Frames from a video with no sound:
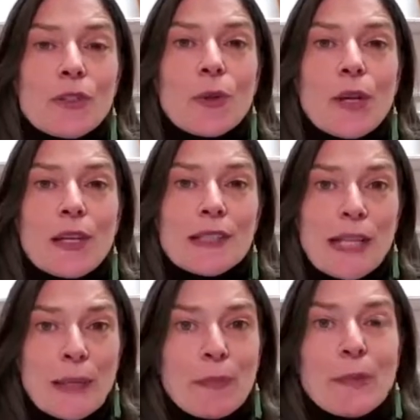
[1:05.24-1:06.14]
you can
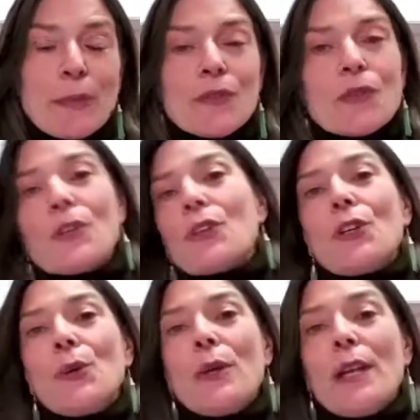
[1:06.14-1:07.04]
type them into the
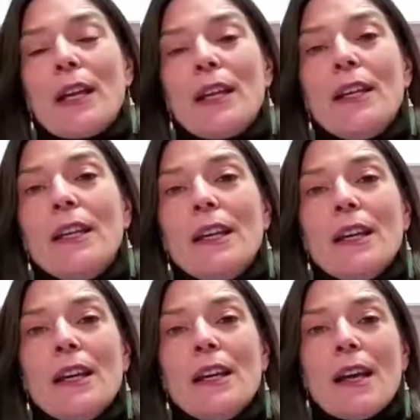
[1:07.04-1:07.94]
Q&A
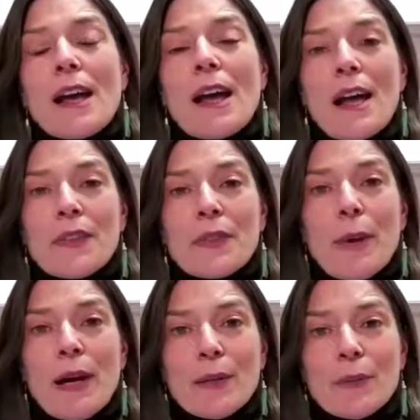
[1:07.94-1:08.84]
at the
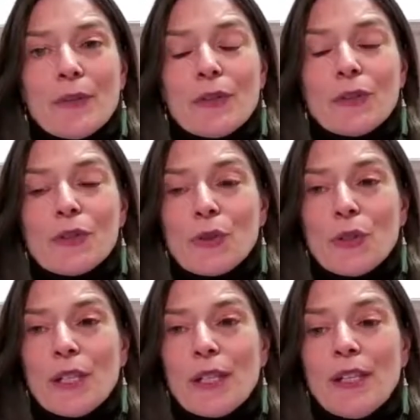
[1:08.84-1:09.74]
bottom of your
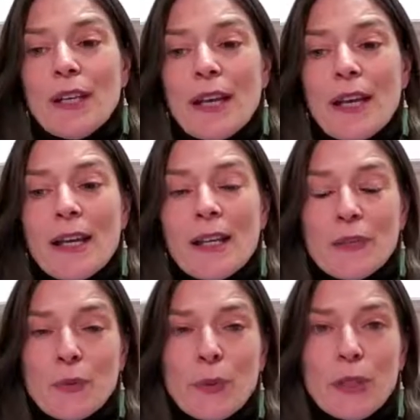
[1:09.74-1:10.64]
screen, and
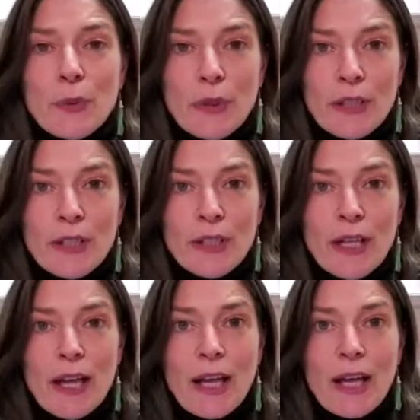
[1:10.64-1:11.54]
we will
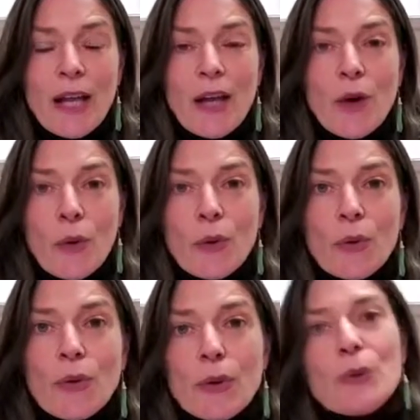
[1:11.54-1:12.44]
hold
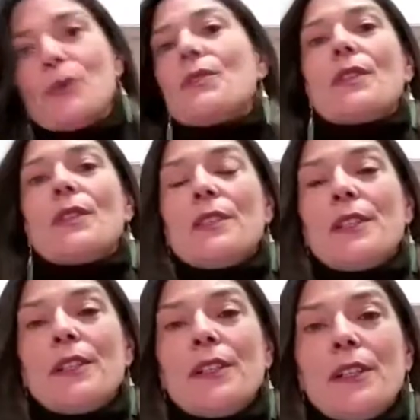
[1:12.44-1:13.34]
those
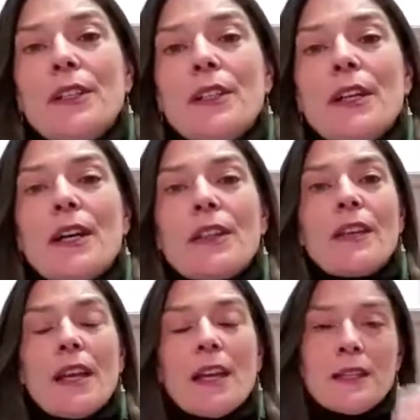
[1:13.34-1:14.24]
until
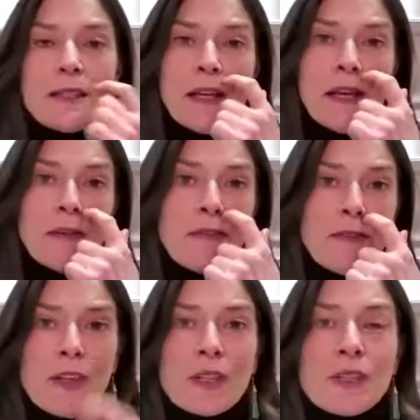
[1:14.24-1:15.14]
the end of
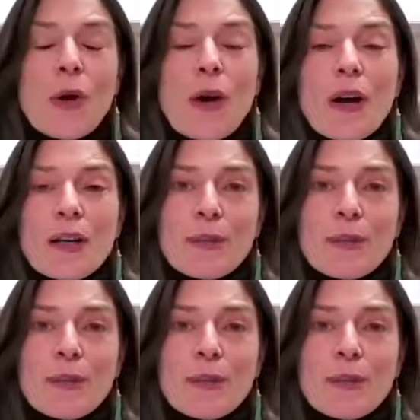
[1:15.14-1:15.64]
the talk.